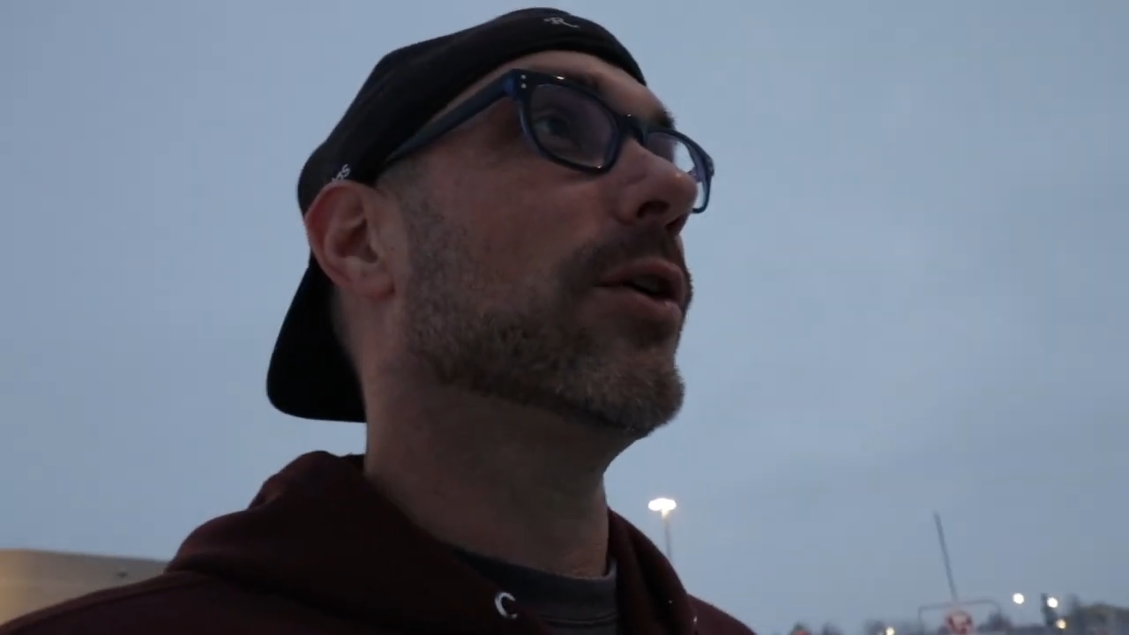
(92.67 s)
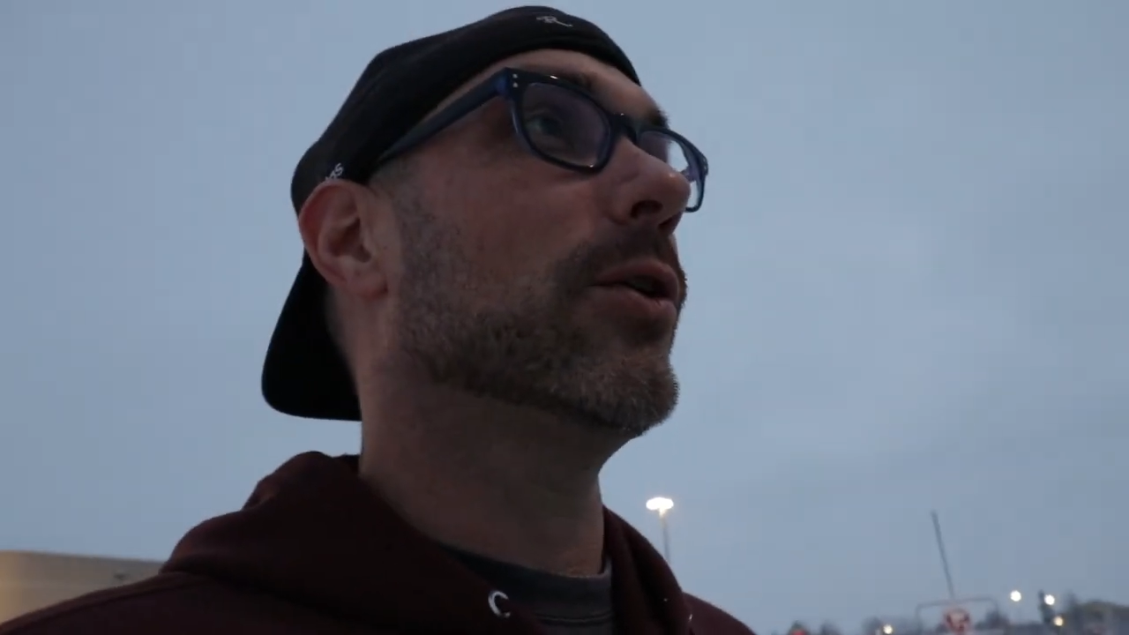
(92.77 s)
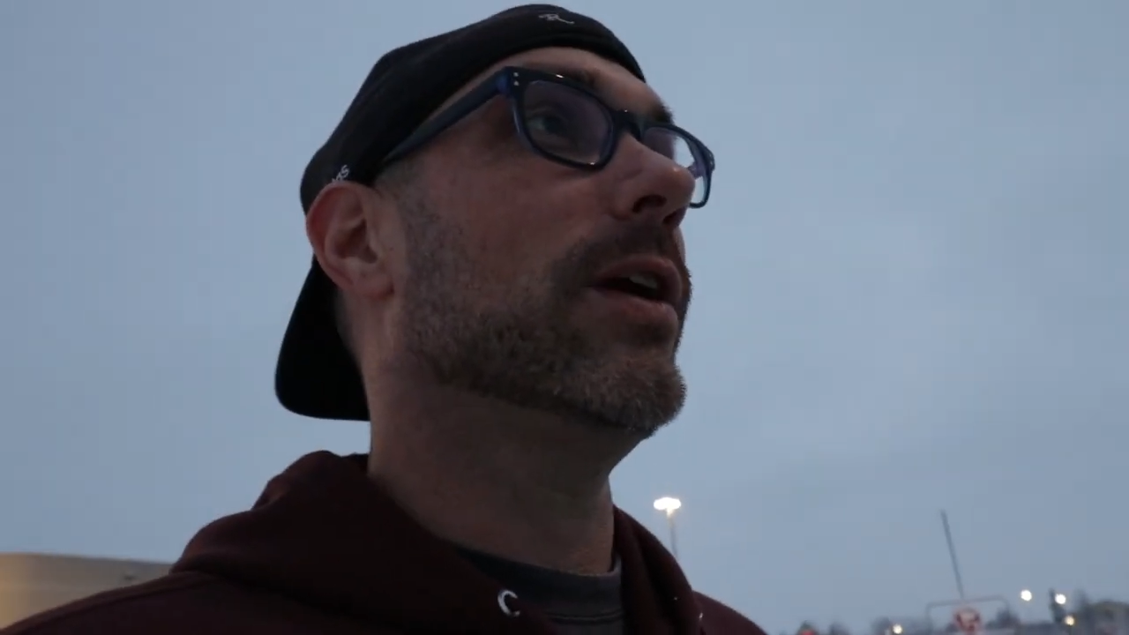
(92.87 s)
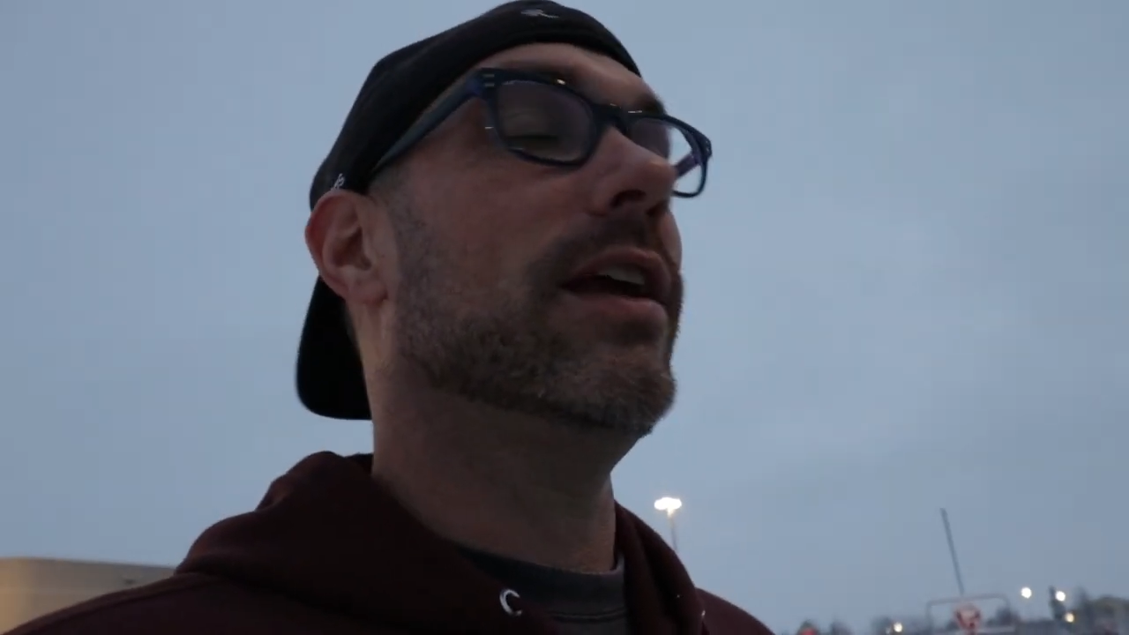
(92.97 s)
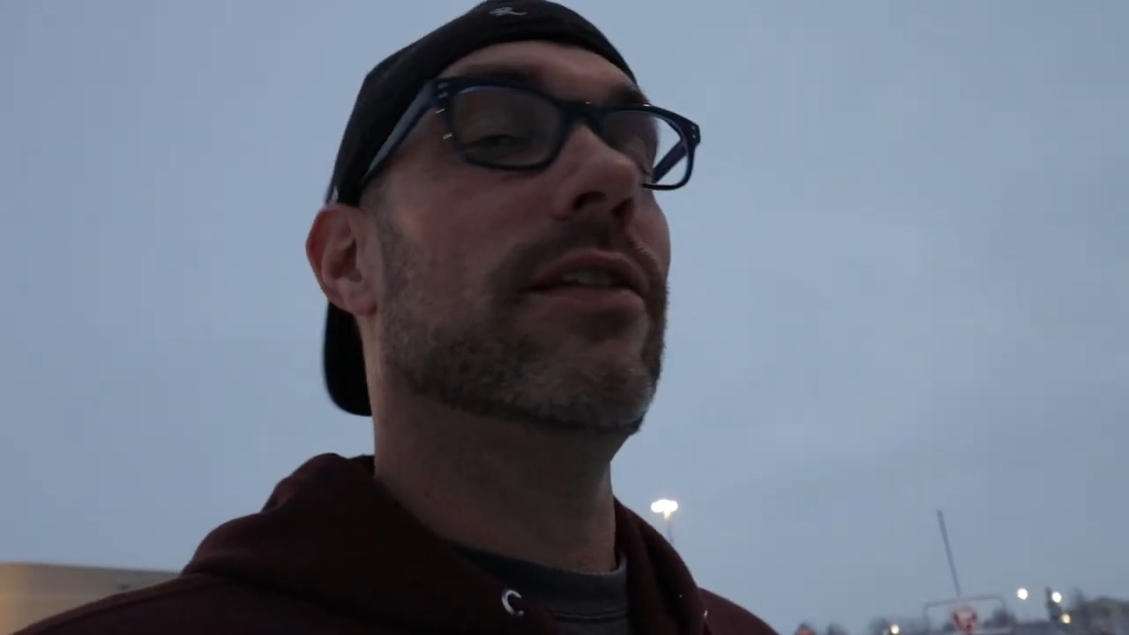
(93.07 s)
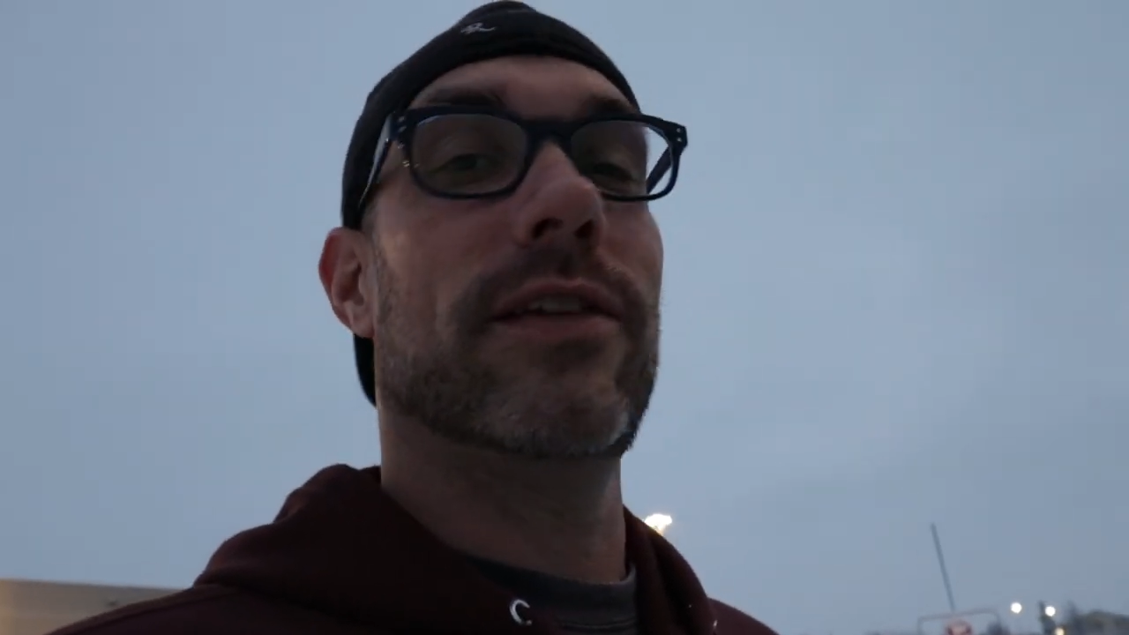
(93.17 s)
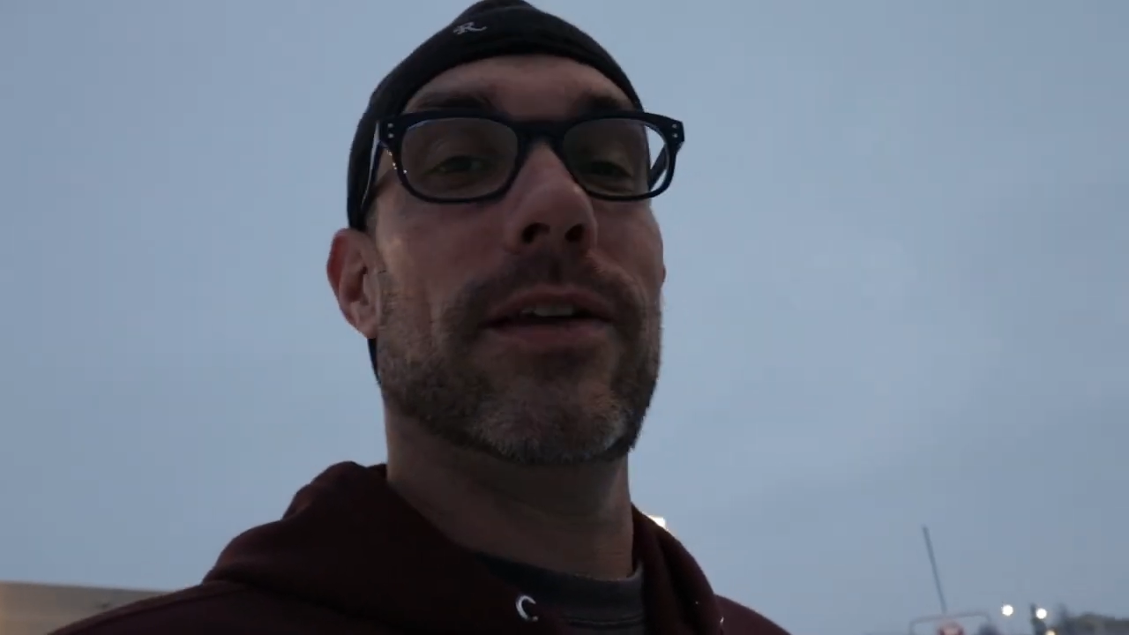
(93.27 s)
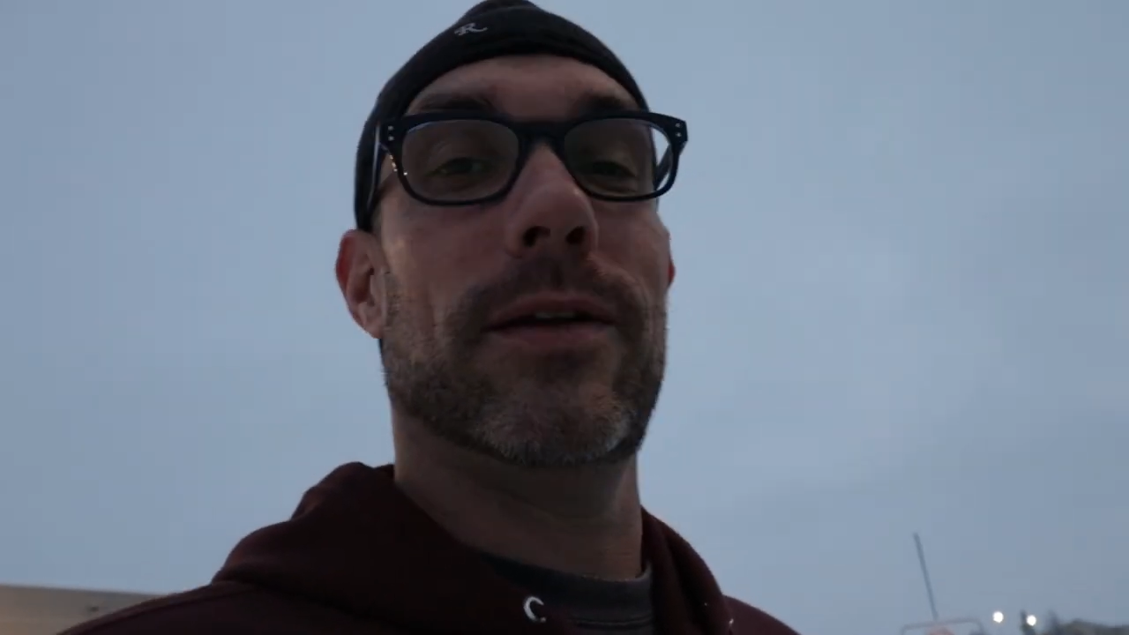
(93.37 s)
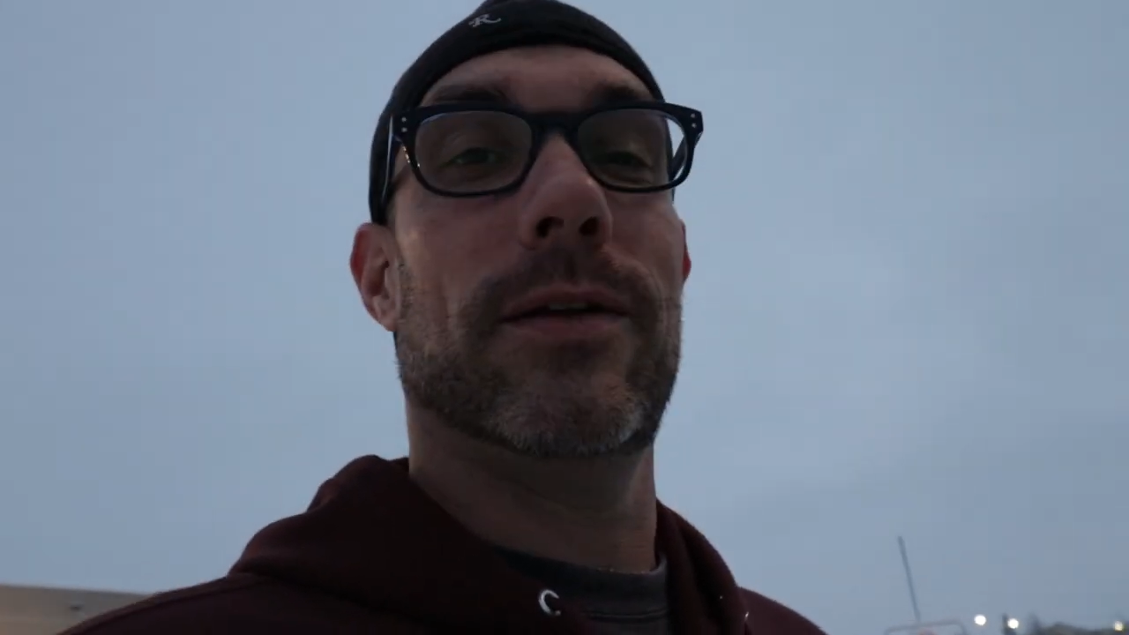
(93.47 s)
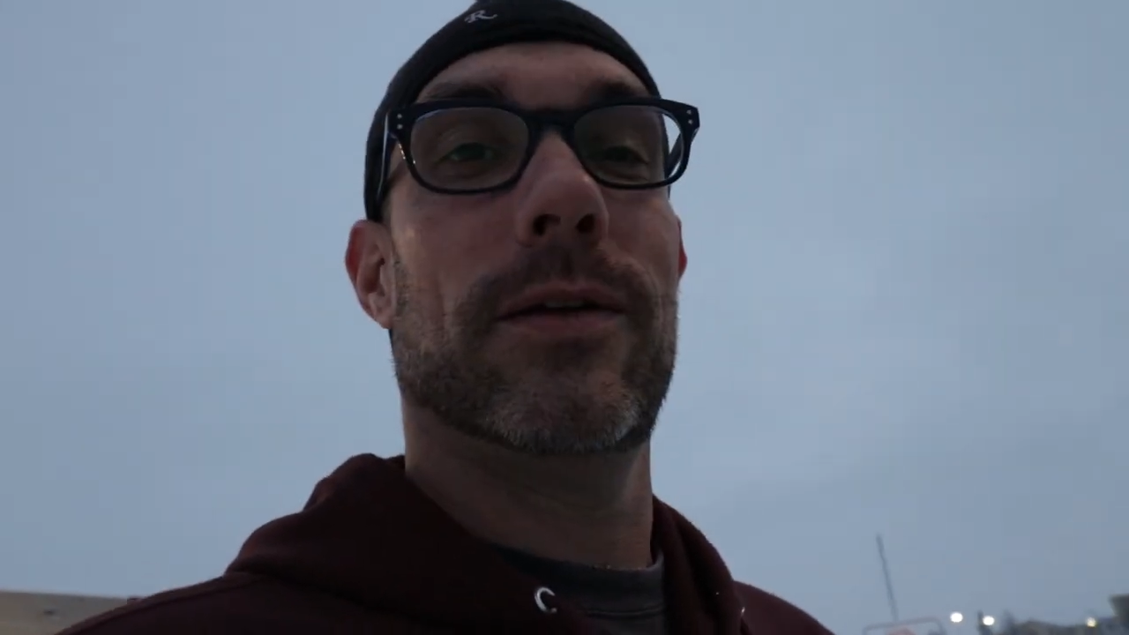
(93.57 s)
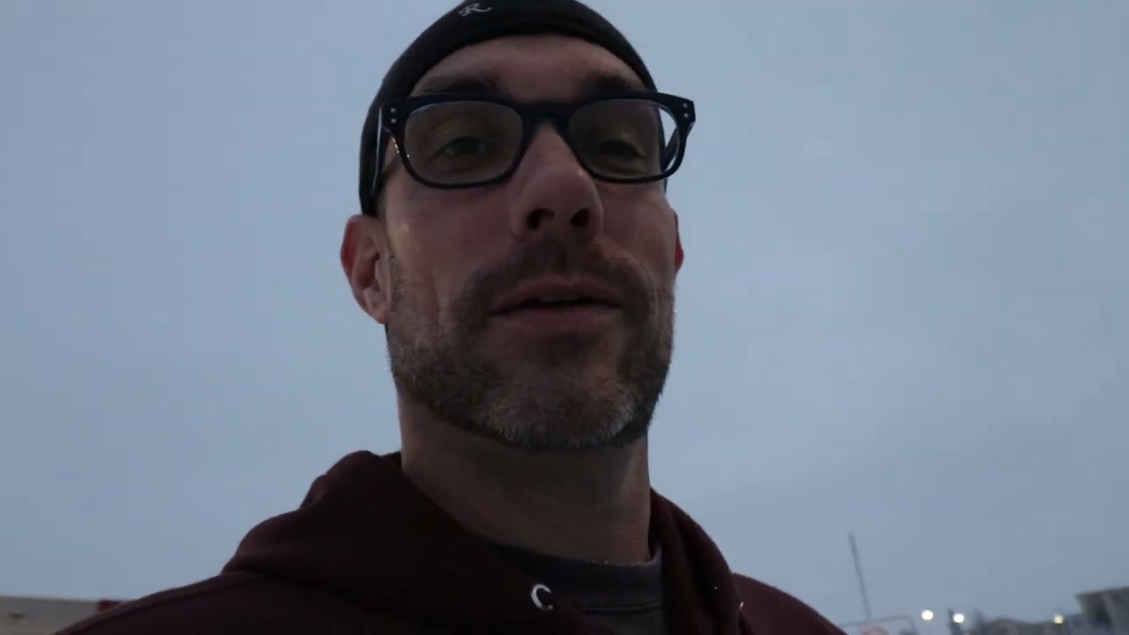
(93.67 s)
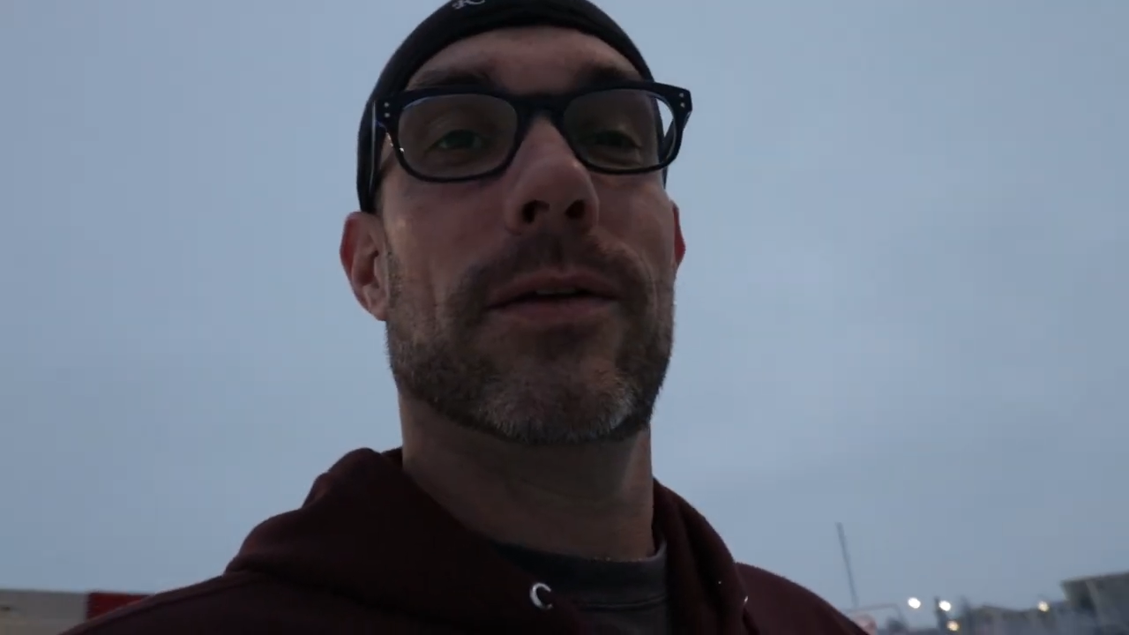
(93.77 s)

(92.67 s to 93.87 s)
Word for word: degrees and. Yep